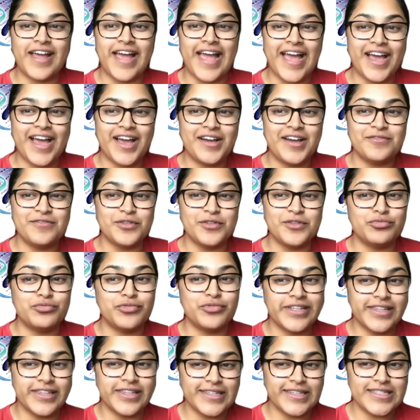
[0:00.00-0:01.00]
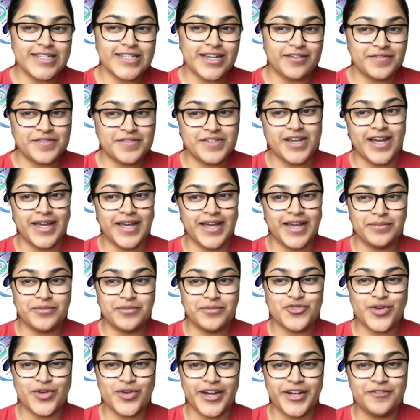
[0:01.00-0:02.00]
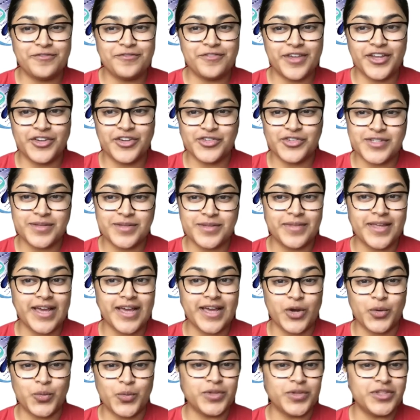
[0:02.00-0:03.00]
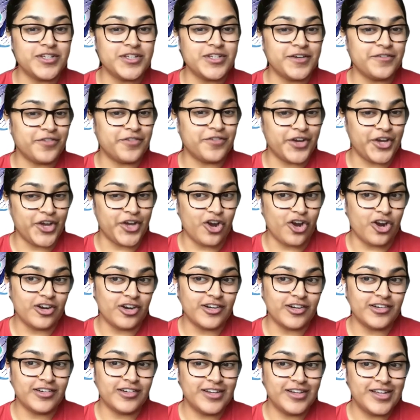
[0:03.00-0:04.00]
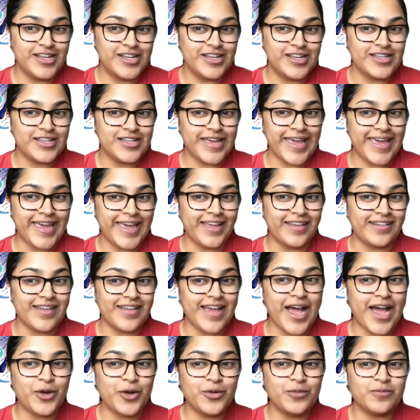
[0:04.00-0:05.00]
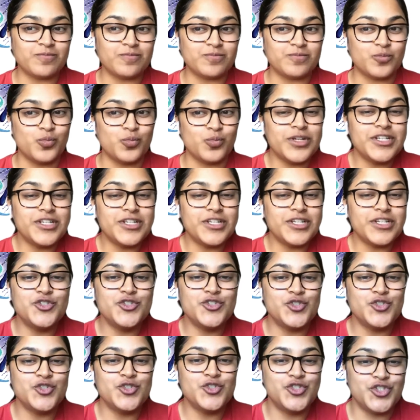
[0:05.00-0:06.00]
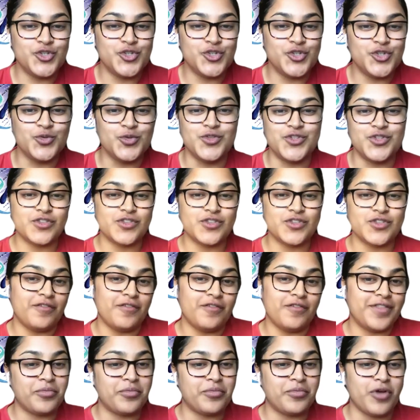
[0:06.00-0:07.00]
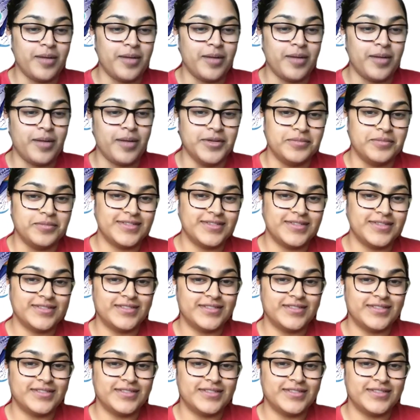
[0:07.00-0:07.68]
have a really tough time trying to figure something out with DFIR? And what did you do to solve that problem?